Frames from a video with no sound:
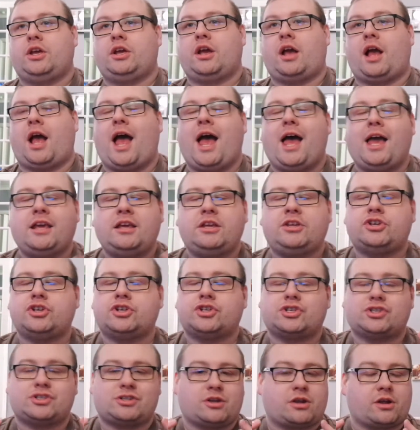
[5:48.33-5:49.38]
I
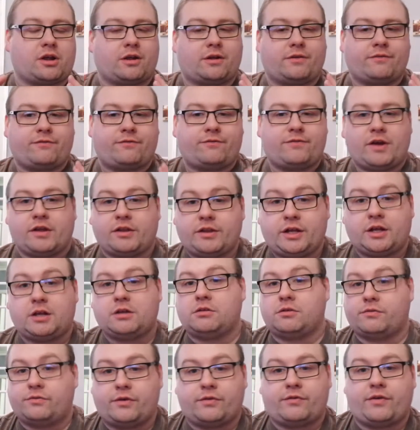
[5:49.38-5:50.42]
just fell in
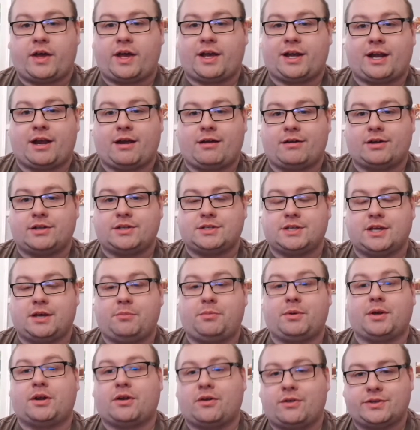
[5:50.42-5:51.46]
love with her character
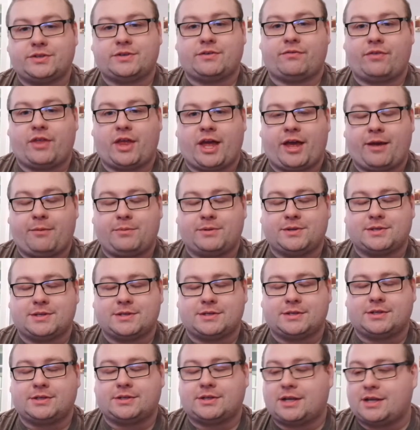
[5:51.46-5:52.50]
because of that
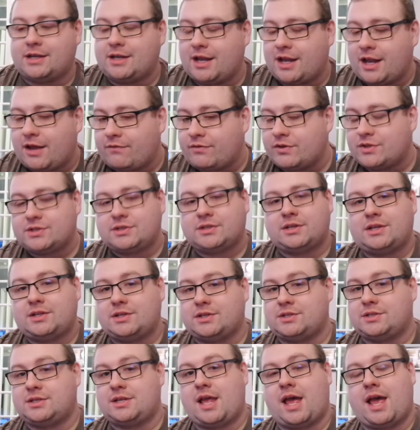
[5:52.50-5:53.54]
episode. And then ever
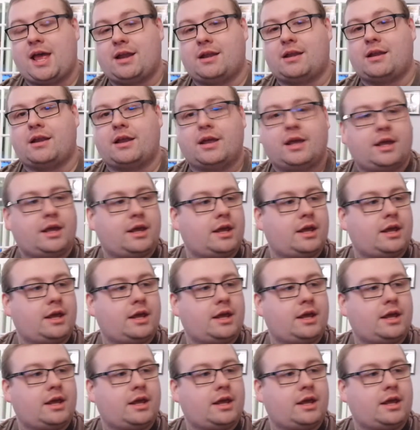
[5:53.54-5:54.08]
since then,